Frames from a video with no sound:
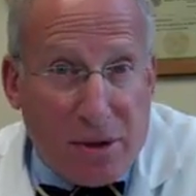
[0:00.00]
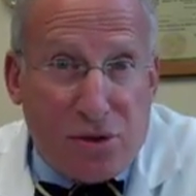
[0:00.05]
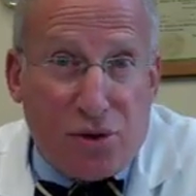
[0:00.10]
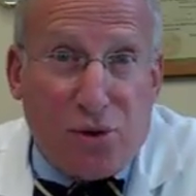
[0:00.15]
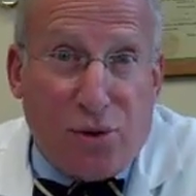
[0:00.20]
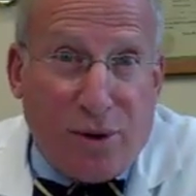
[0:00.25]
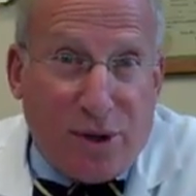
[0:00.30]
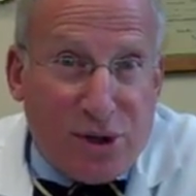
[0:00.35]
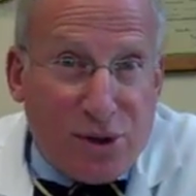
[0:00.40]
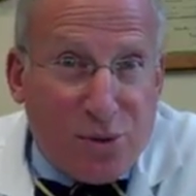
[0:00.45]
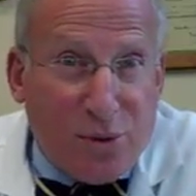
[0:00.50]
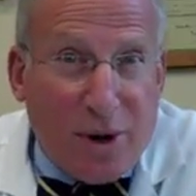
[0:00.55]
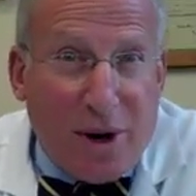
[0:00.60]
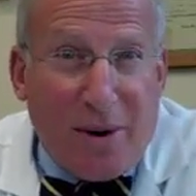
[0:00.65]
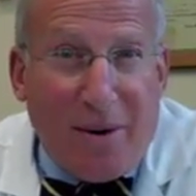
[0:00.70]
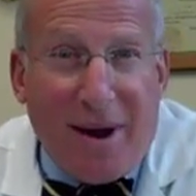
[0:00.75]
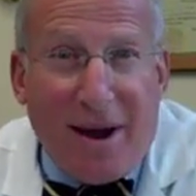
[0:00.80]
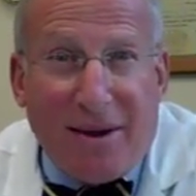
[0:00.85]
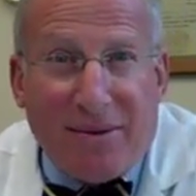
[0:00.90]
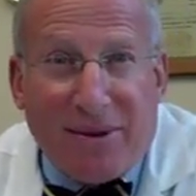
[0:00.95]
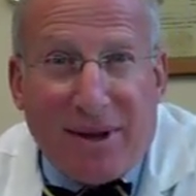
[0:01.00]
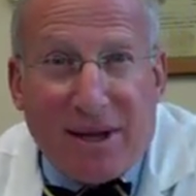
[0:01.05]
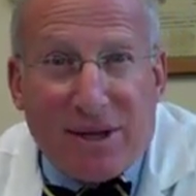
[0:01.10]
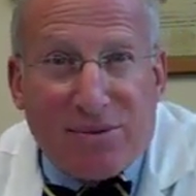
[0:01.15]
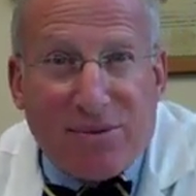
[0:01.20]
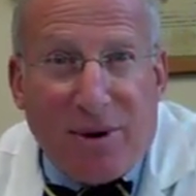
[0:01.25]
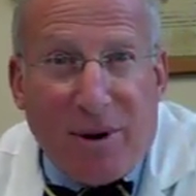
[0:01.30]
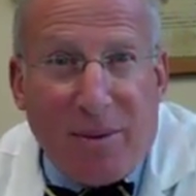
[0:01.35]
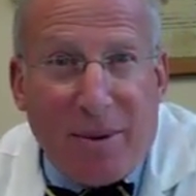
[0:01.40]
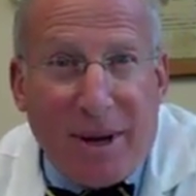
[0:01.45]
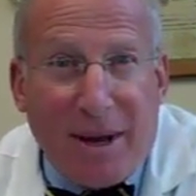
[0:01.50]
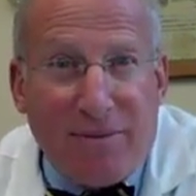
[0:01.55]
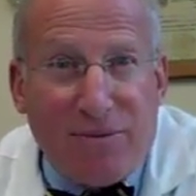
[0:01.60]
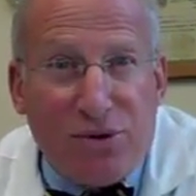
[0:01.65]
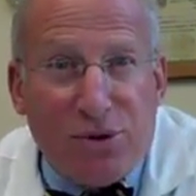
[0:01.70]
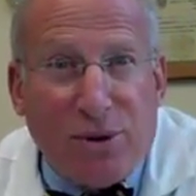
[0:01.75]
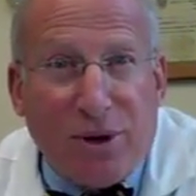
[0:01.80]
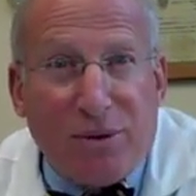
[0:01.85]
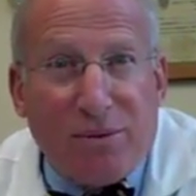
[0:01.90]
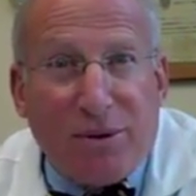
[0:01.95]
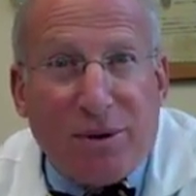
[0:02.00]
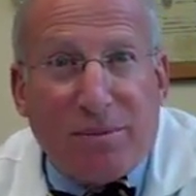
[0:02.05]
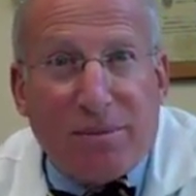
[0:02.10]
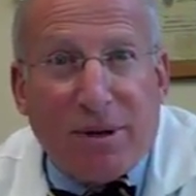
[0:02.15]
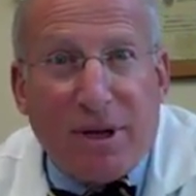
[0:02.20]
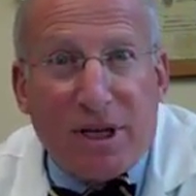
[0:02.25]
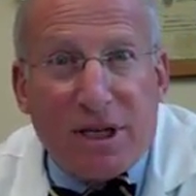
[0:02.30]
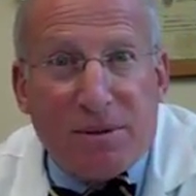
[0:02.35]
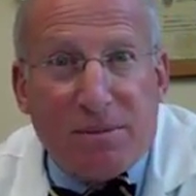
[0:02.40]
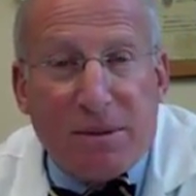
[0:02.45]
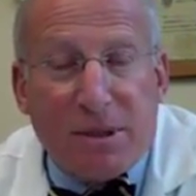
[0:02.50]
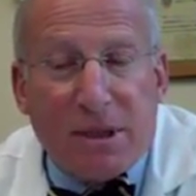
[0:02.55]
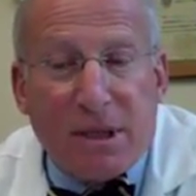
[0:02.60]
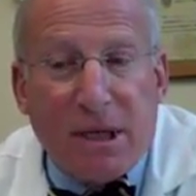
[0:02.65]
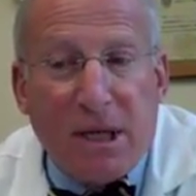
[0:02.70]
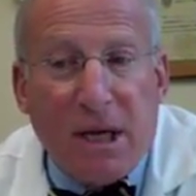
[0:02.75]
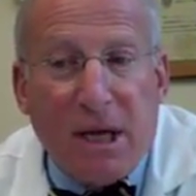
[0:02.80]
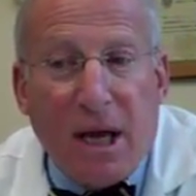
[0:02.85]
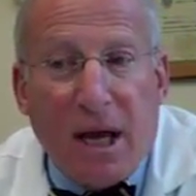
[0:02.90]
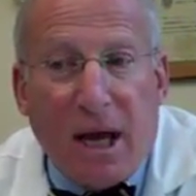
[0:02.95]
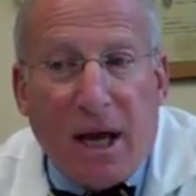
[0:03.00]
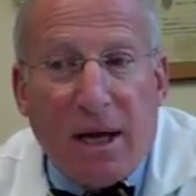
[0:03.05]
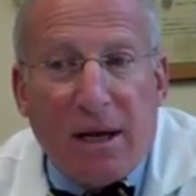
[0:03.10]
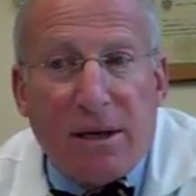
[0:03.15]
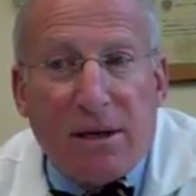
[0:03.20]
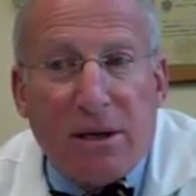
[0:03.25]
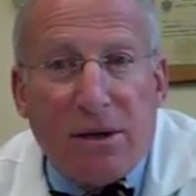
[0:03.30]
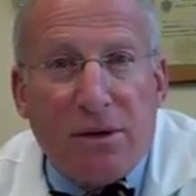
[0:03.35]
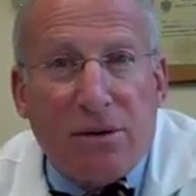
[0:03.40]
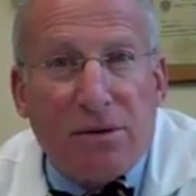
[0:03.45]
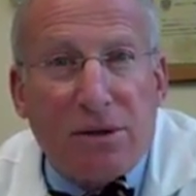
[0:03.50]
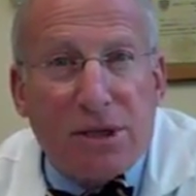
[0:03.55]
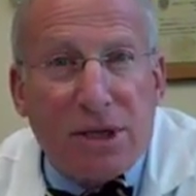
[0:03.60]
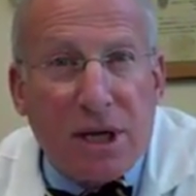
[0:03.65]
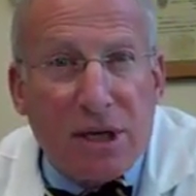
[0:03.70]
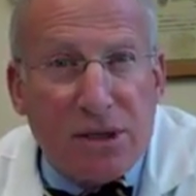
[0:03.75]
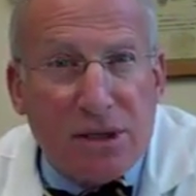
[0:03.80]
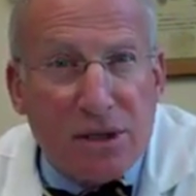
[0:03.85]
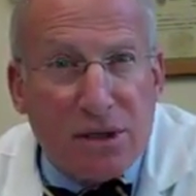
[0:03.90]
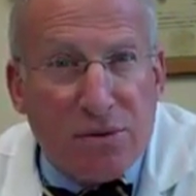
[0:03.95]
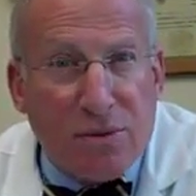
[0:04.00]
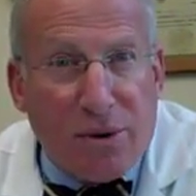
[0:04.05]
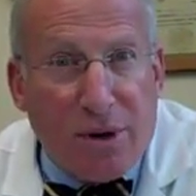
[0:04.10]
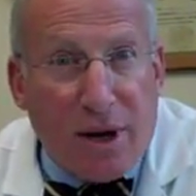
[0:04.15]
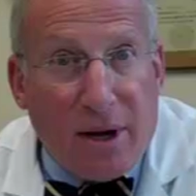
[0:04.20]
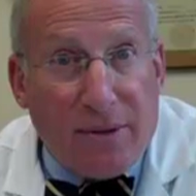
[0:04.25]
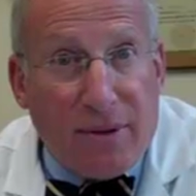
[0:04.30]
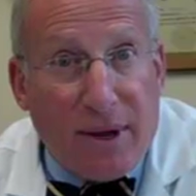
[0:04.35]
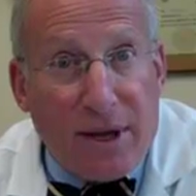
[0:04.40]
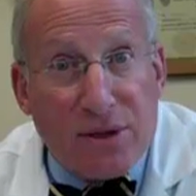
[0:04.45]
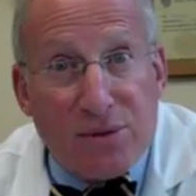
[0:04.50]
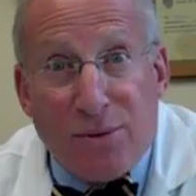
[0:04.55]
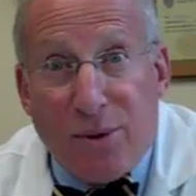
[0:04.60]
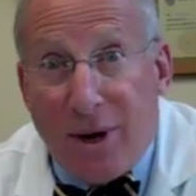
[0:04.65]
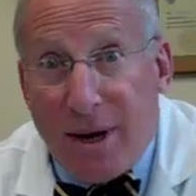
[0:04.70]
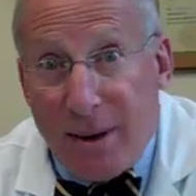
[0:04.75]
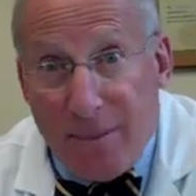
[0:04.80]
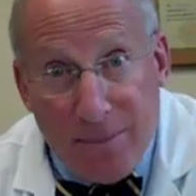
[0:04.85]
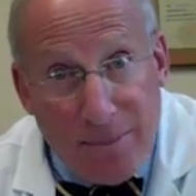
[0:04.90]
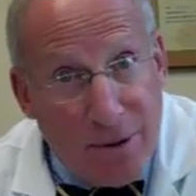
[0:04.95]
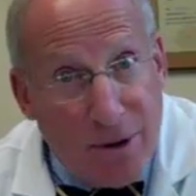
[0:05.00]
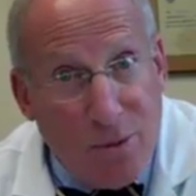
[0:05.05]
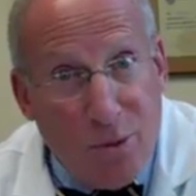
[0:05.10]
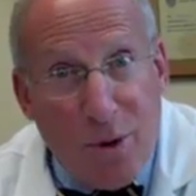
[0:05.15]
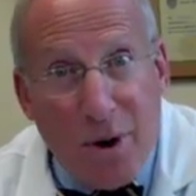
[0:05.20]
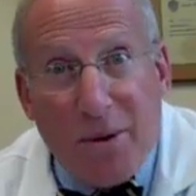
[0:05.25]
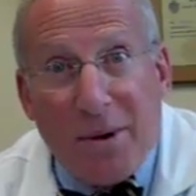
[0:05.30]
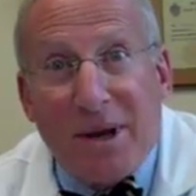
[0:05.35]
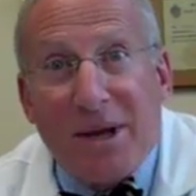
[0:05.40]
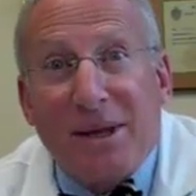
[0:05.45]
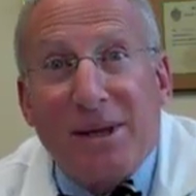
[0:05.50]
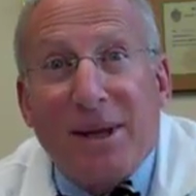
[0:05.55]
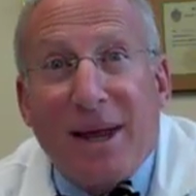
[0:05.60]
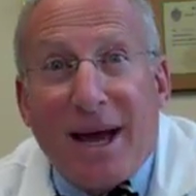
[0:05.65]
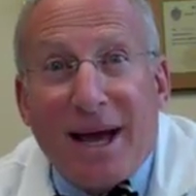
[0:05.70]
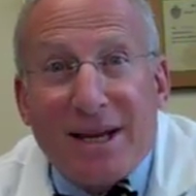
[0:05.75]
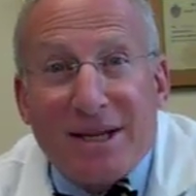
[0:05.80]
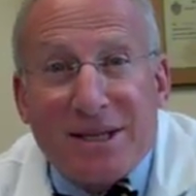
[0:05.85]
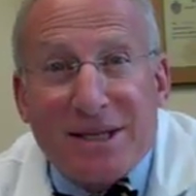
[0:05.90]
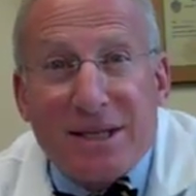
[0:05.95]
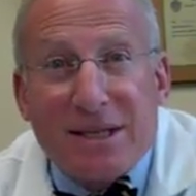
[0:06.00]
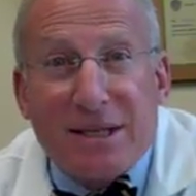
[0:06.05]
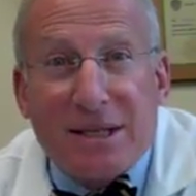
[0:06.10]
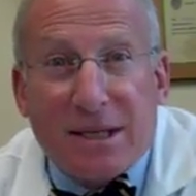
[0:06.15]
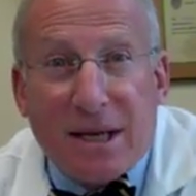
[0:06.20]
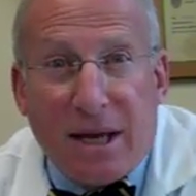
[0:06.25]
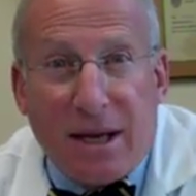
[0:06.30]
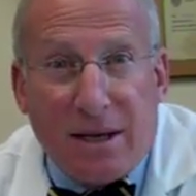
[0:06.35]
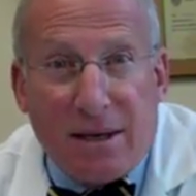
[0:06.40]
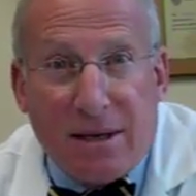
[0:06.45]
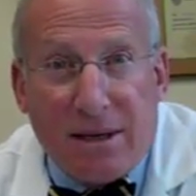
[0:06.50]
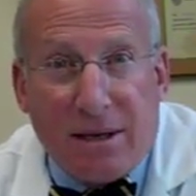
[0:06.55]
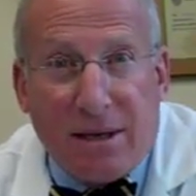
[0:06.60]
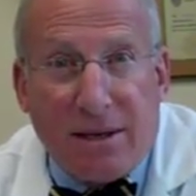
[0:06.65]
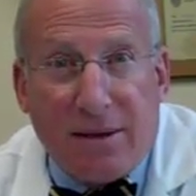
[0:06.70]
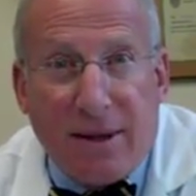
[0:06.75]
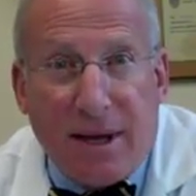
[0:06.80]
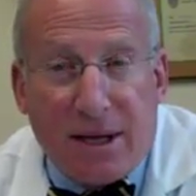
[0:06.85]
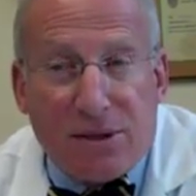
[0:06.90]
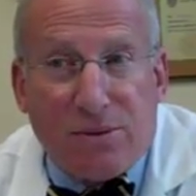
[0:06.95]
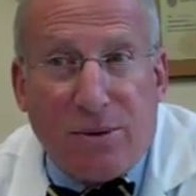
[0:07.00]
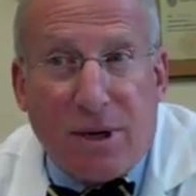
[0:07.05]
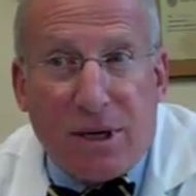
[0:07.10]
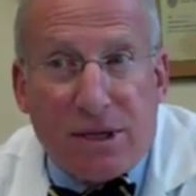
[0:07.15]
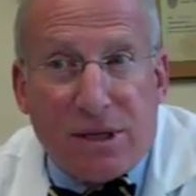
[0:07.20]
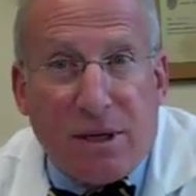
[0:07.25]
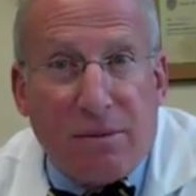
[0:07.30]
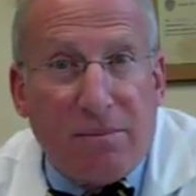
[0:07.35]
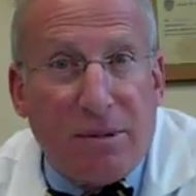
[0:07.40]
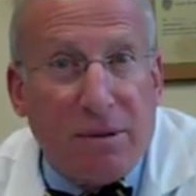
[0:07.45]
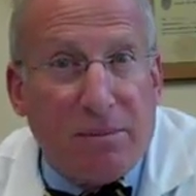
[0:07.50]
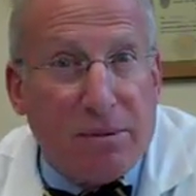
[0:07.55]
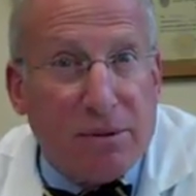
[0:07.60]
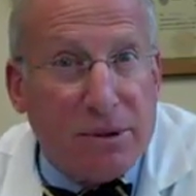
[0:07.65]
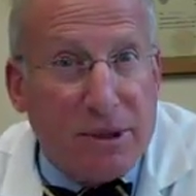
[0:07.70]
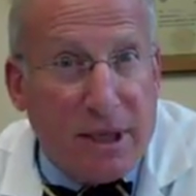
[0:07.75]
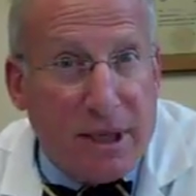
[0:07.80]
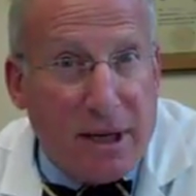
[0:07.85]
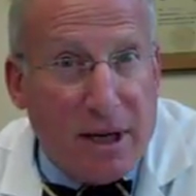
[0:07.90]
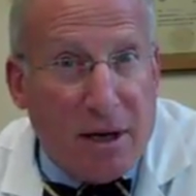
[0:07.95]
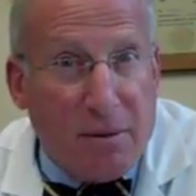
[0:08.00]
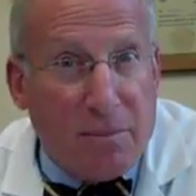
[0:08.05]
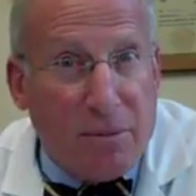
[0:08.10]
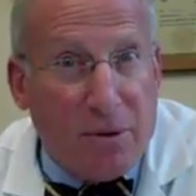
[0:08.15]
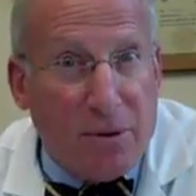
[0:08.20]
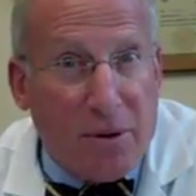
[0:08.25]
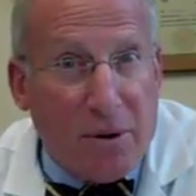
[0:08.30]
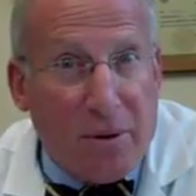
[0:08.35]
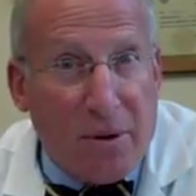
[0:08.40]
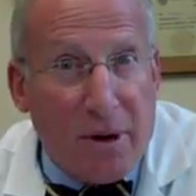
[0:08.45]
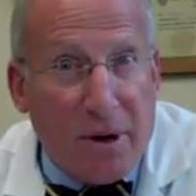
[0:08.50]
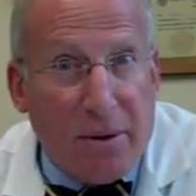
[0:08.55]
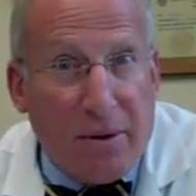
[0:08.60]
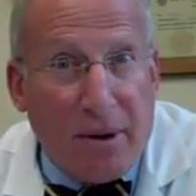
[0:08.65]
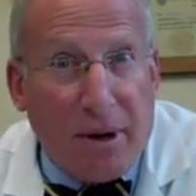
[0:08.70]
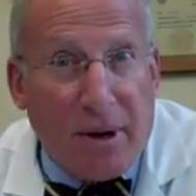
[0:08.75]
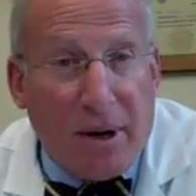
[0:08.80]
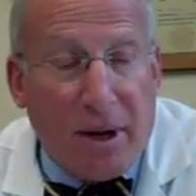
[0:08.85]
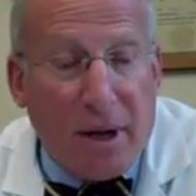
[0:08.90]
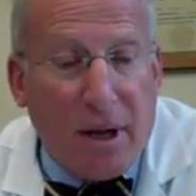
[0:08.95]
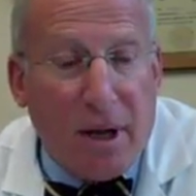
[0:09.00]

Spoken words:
Joints wear out, that's why we have joint replacement, and your senses wear out. That's why I'm wearing glasses, and that's why some people need help with their hearing.